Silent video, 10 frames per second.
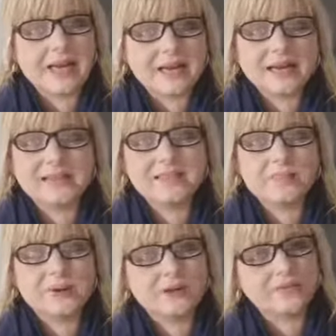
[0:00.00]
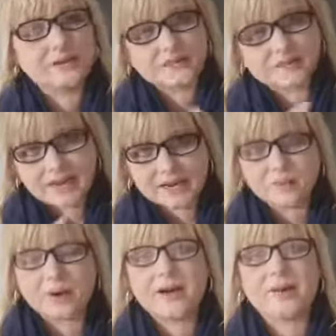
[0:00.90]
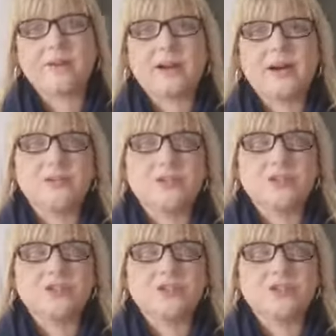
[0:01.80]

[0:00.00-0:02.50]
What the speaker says: it, but if there's anyone out there who says,